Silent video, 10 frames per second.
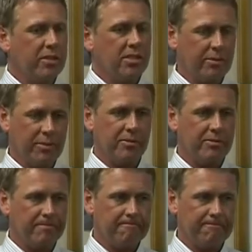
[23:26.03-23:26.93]
these symptoms.
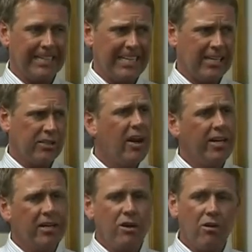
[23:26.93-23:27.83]
Do I
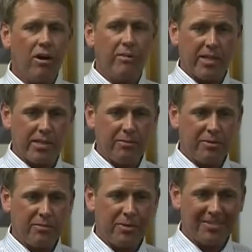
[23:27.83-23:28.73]
need to go on about
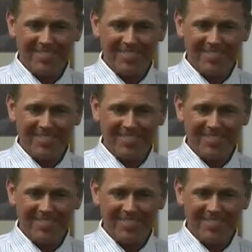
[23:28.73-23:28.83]
symptoms?